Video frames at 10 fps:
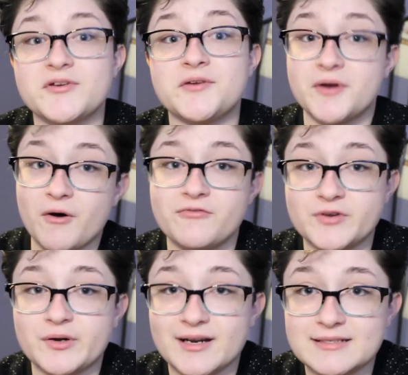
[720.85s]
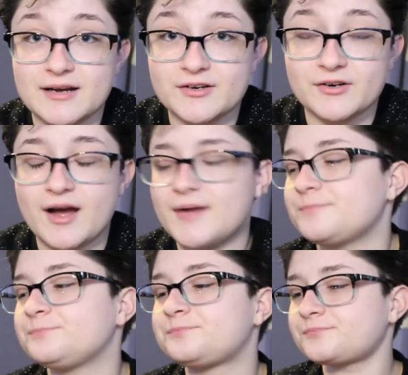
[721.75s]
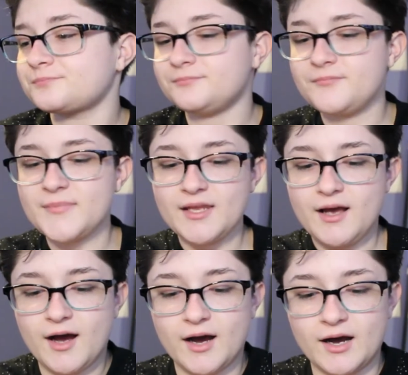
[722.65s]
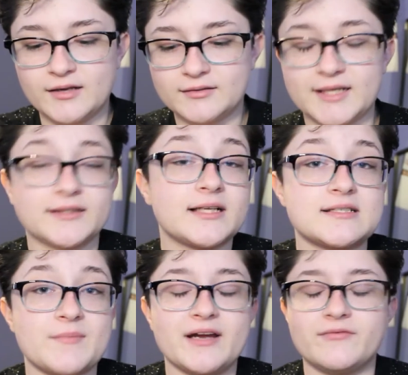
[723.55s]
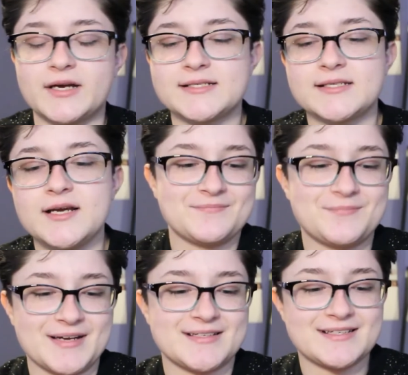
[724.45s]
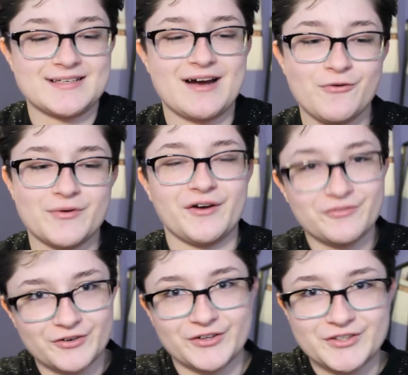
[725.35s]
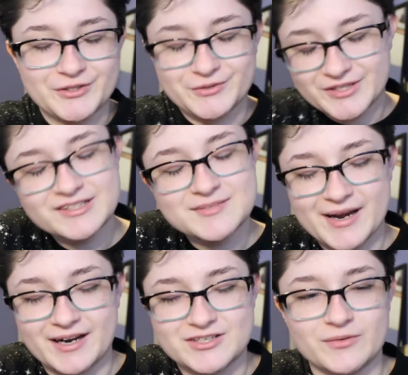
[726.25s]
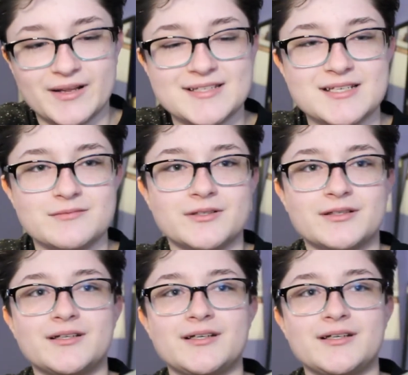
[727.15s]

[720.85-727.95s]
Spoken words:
you know if you got it done or not. That's my advice. But now, without further ado, here's my actual lightsaber.